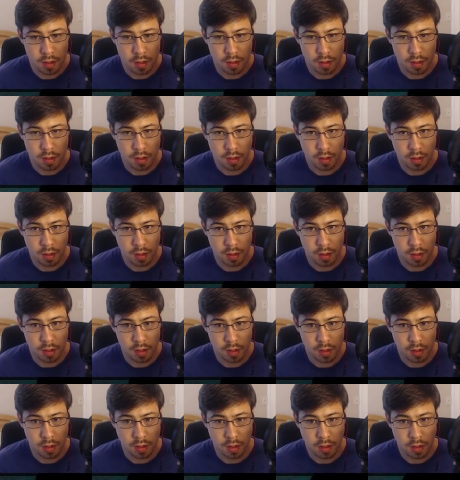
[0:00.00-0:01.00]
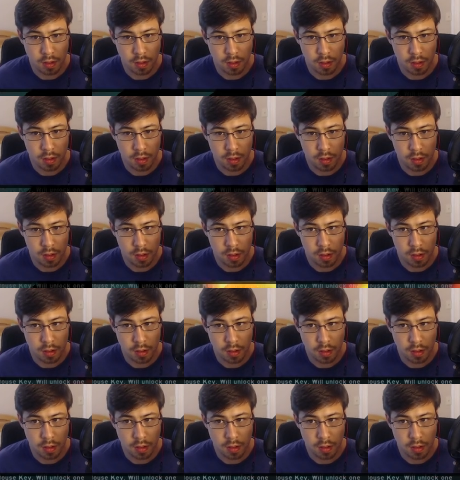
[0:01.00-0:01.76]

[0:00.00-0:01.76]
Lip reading: Nobody speaks.